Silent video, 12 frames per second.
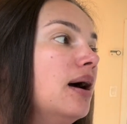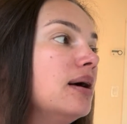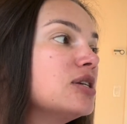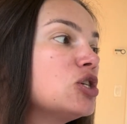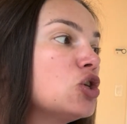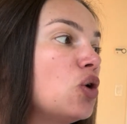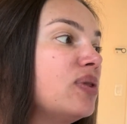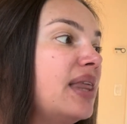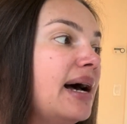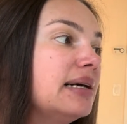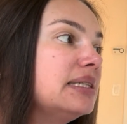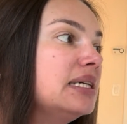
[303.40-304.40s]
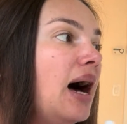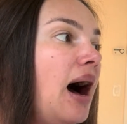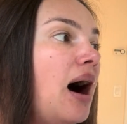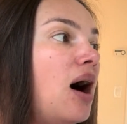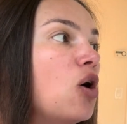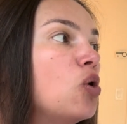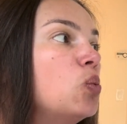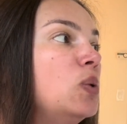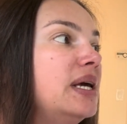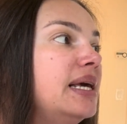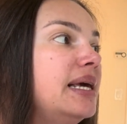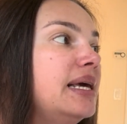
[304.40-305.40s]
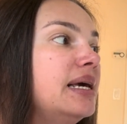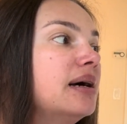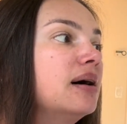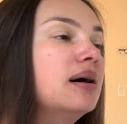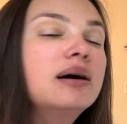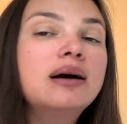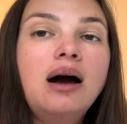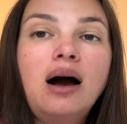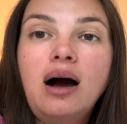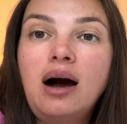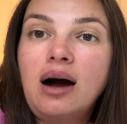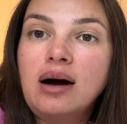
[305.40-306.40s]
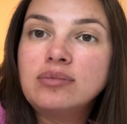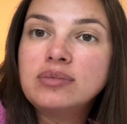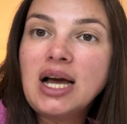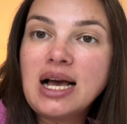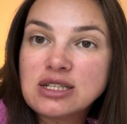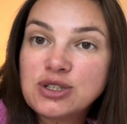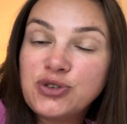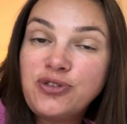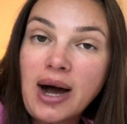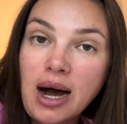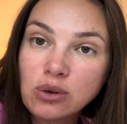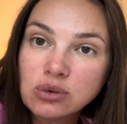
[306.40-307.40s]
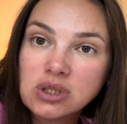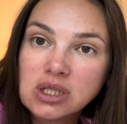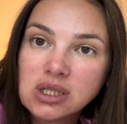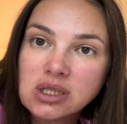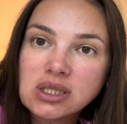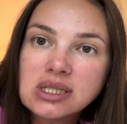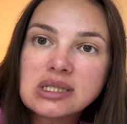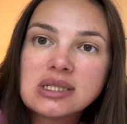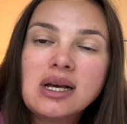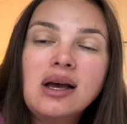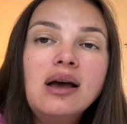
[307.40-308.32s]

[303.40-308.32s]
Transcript: So that's how we, as founders,